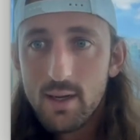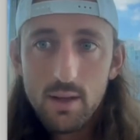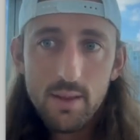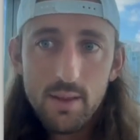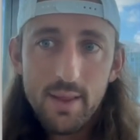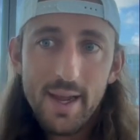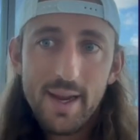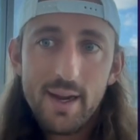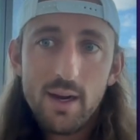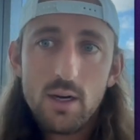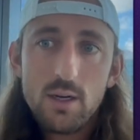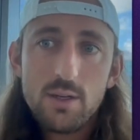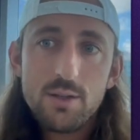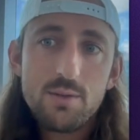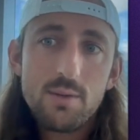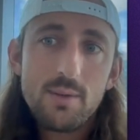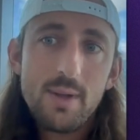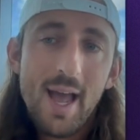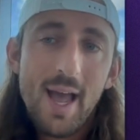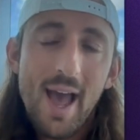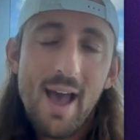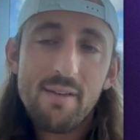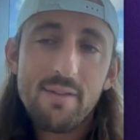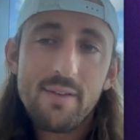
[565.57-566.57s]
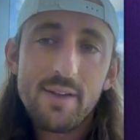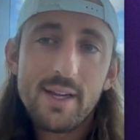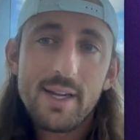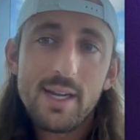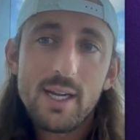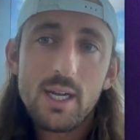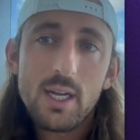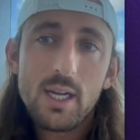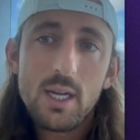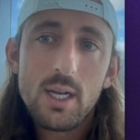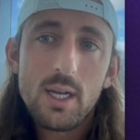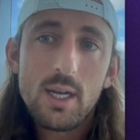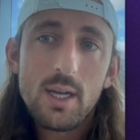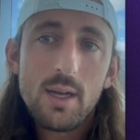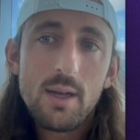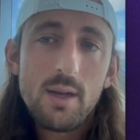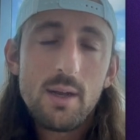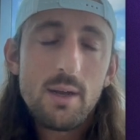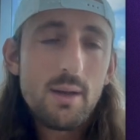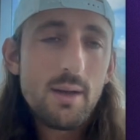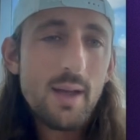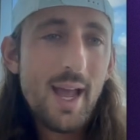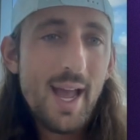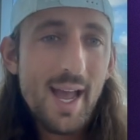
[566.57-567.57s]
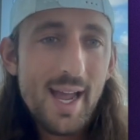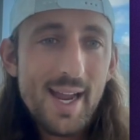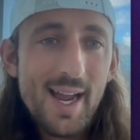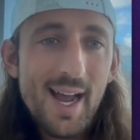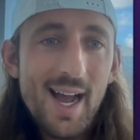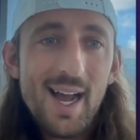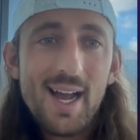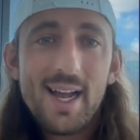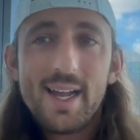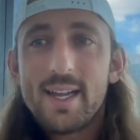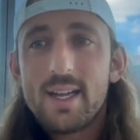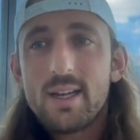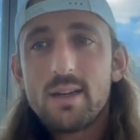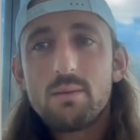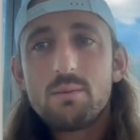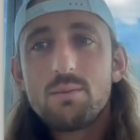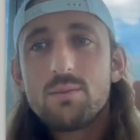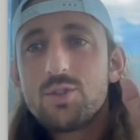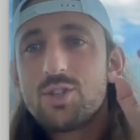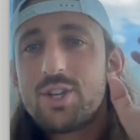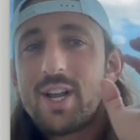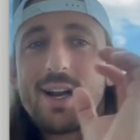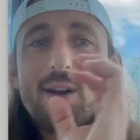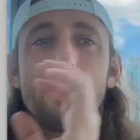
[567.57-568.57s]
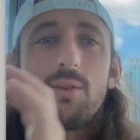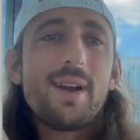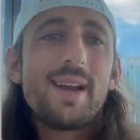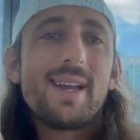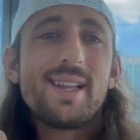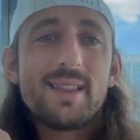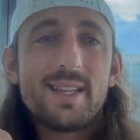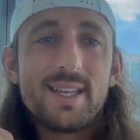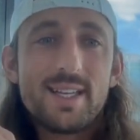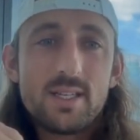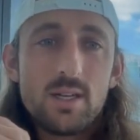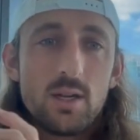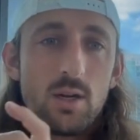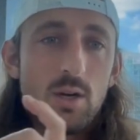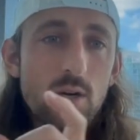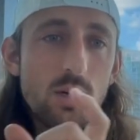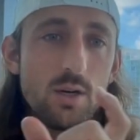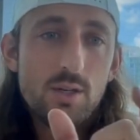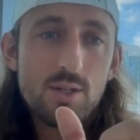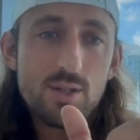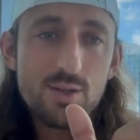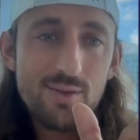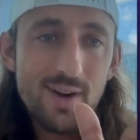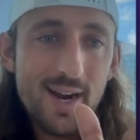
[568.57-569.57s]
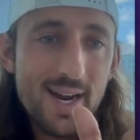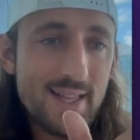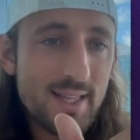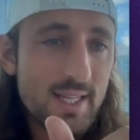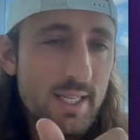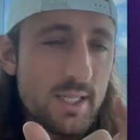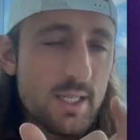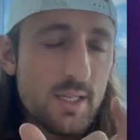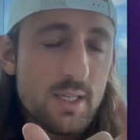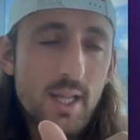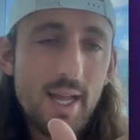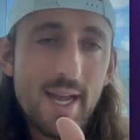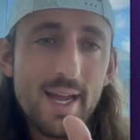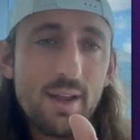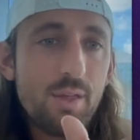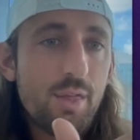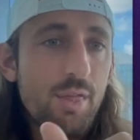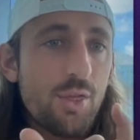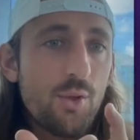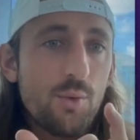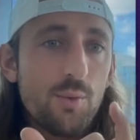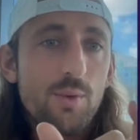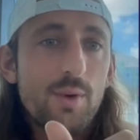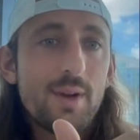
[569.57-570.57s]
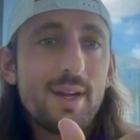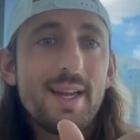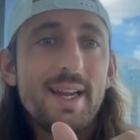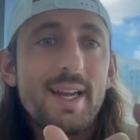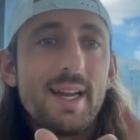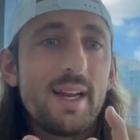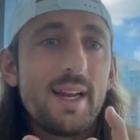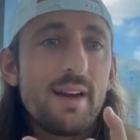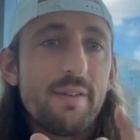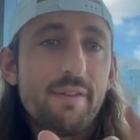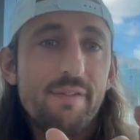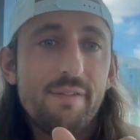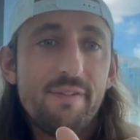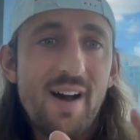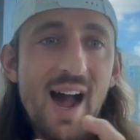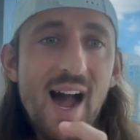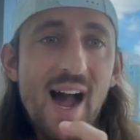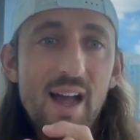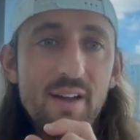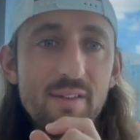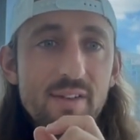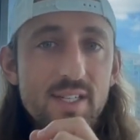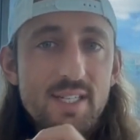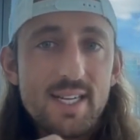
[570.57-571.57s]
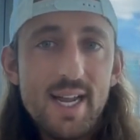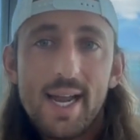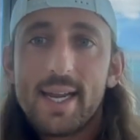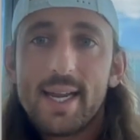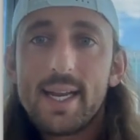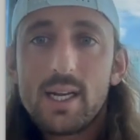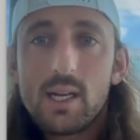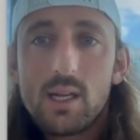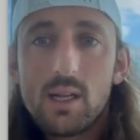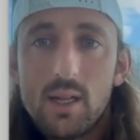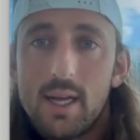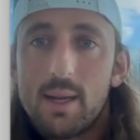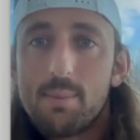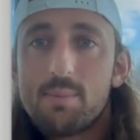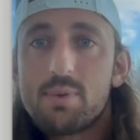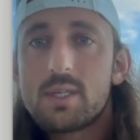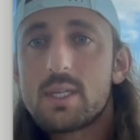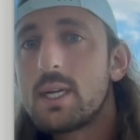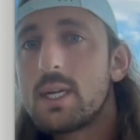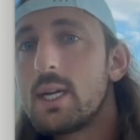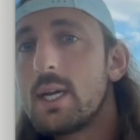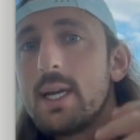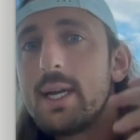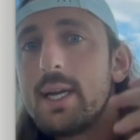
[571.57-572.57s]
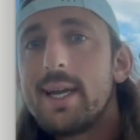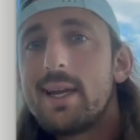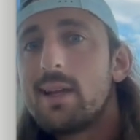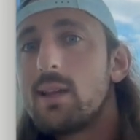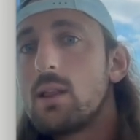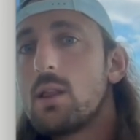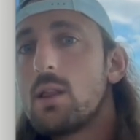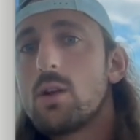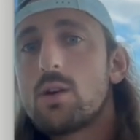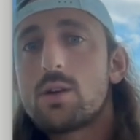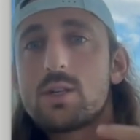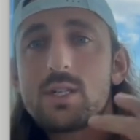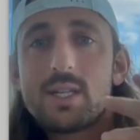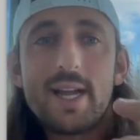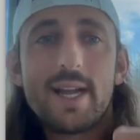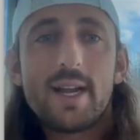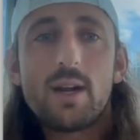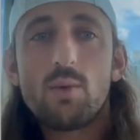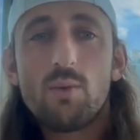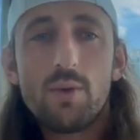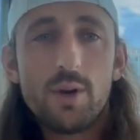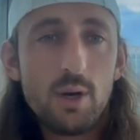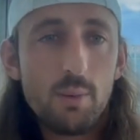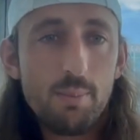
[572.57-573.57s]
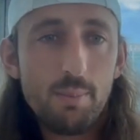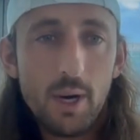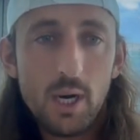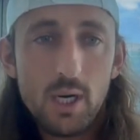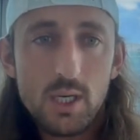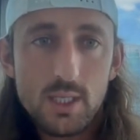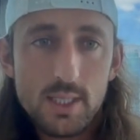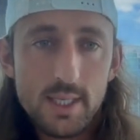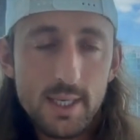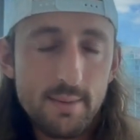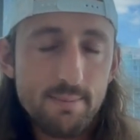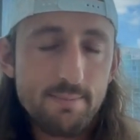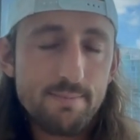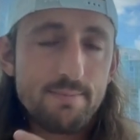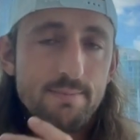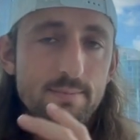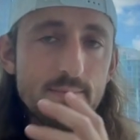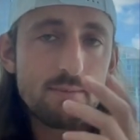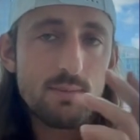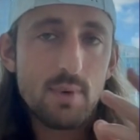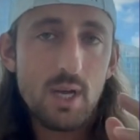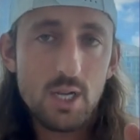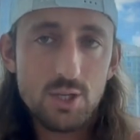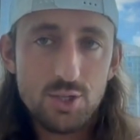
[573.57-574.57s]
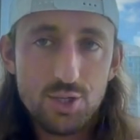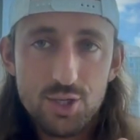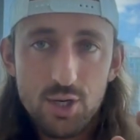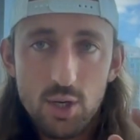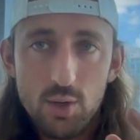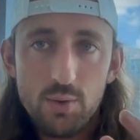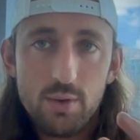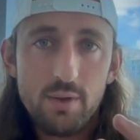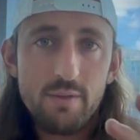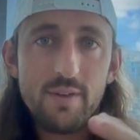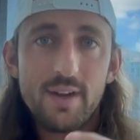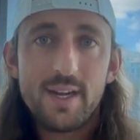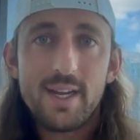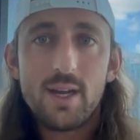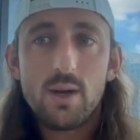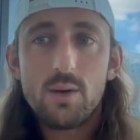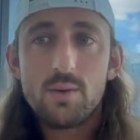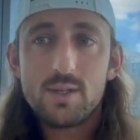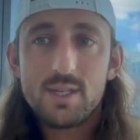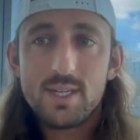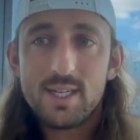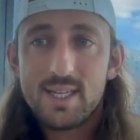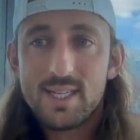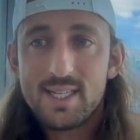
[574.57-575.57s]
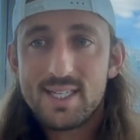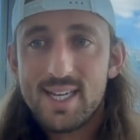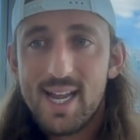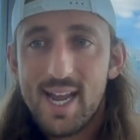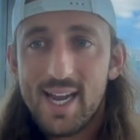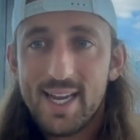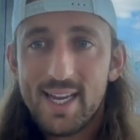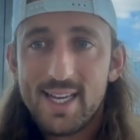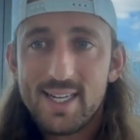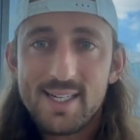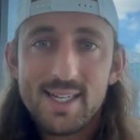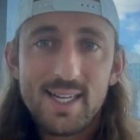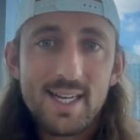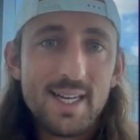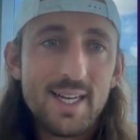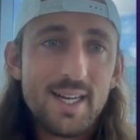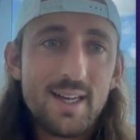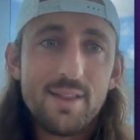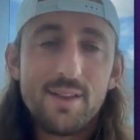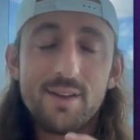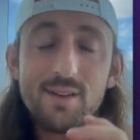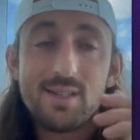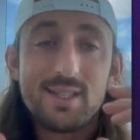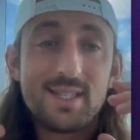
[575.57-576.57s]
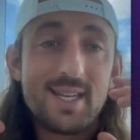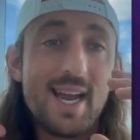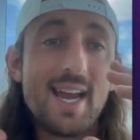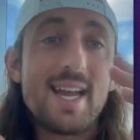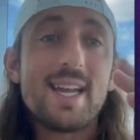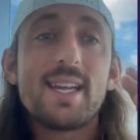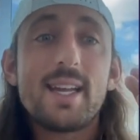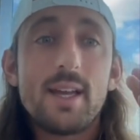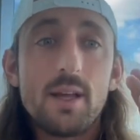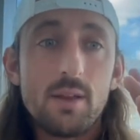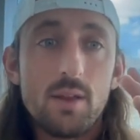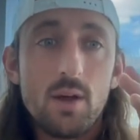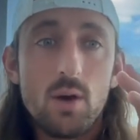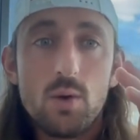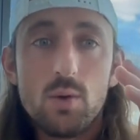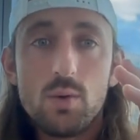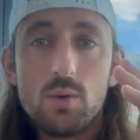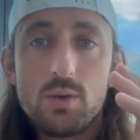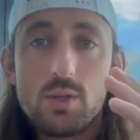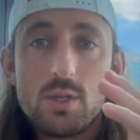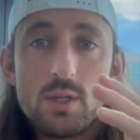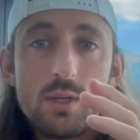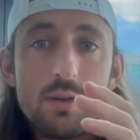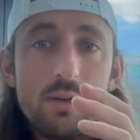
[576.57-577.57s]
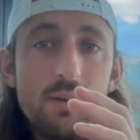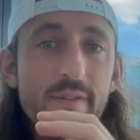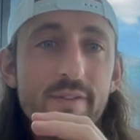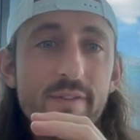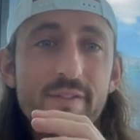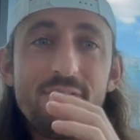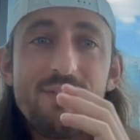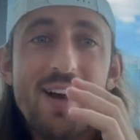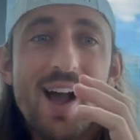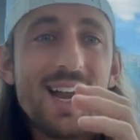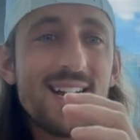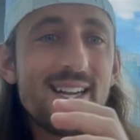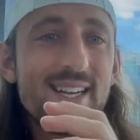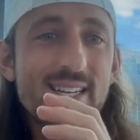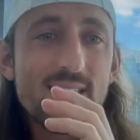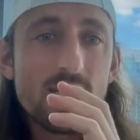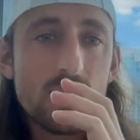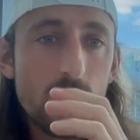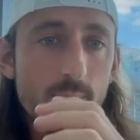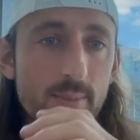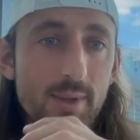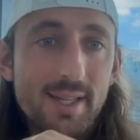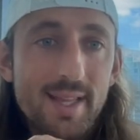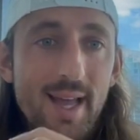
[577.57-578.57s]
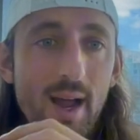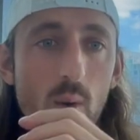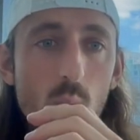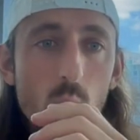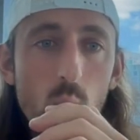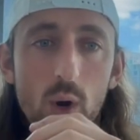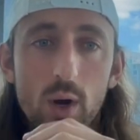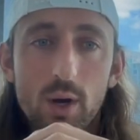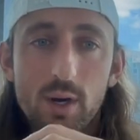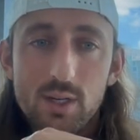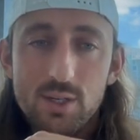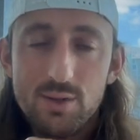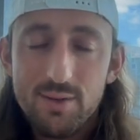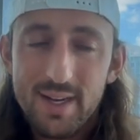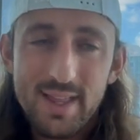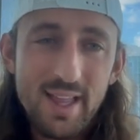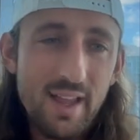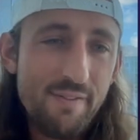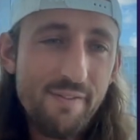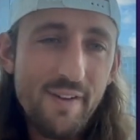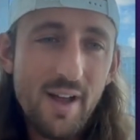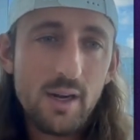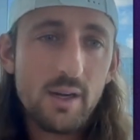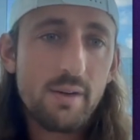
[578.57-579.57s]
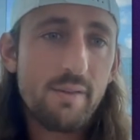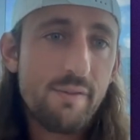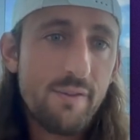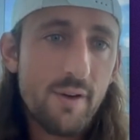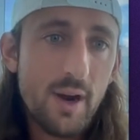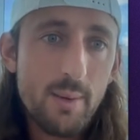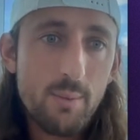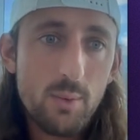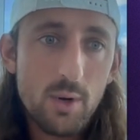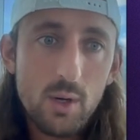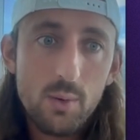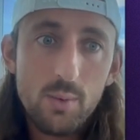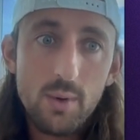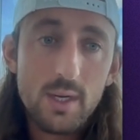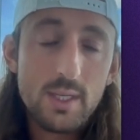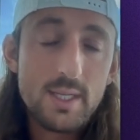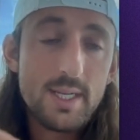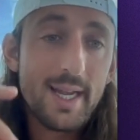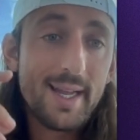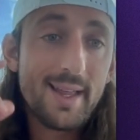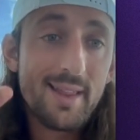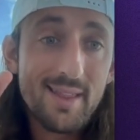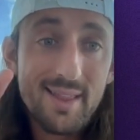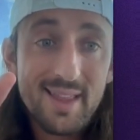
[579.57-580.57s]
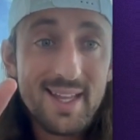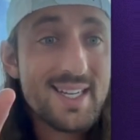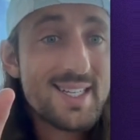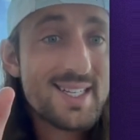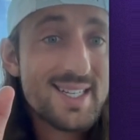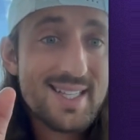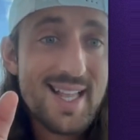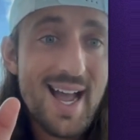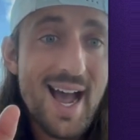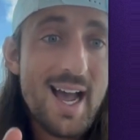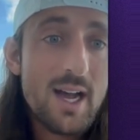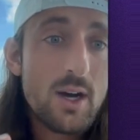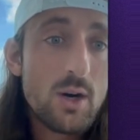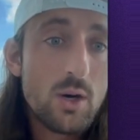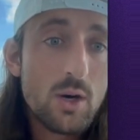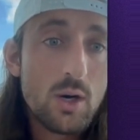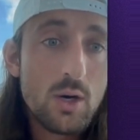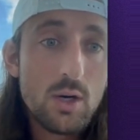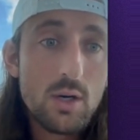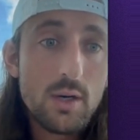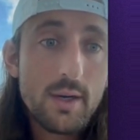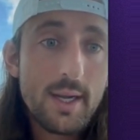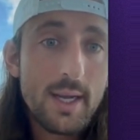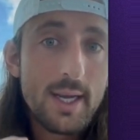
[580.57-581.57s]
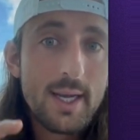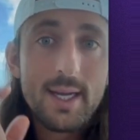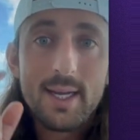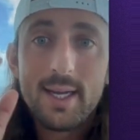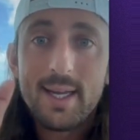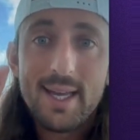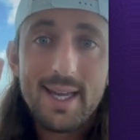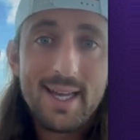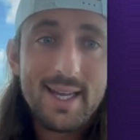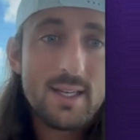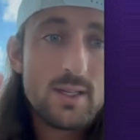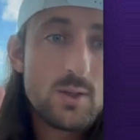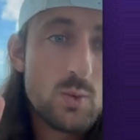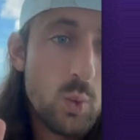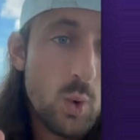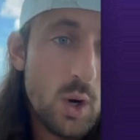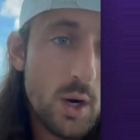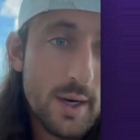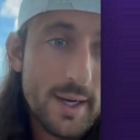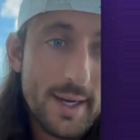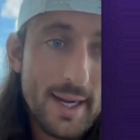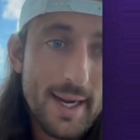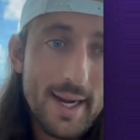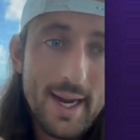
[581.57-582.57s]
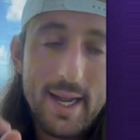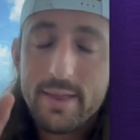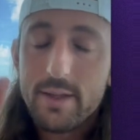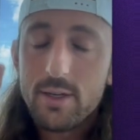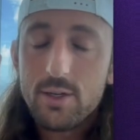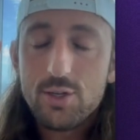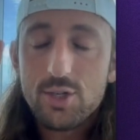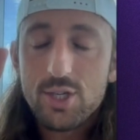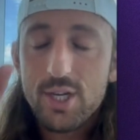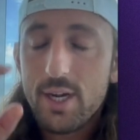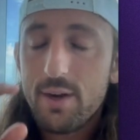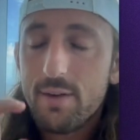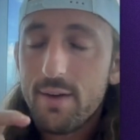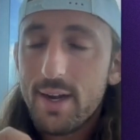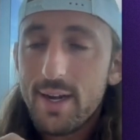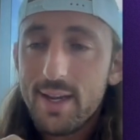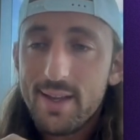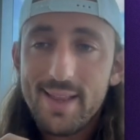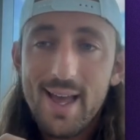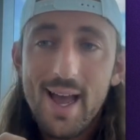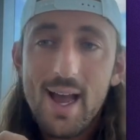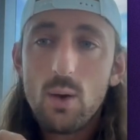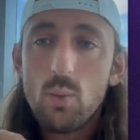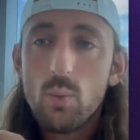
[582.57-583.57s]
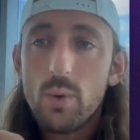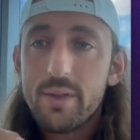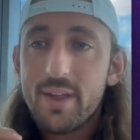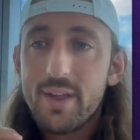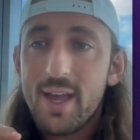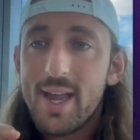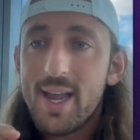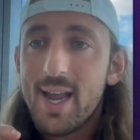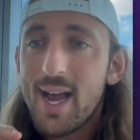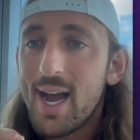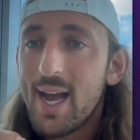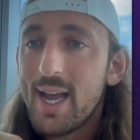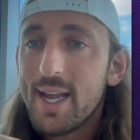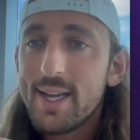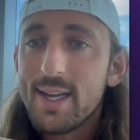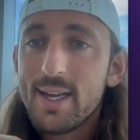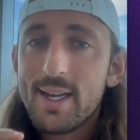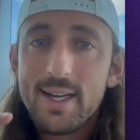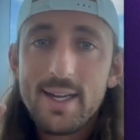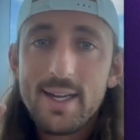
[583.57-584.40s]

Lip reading: They are having AI generate these hooks, right? These like 3 to 5 second clips. It looks like a real person. I'll show the videos in a second. They're taking those, finding something that works, right? They found a framework where it's like this style hook is working, and they're generating that with AI.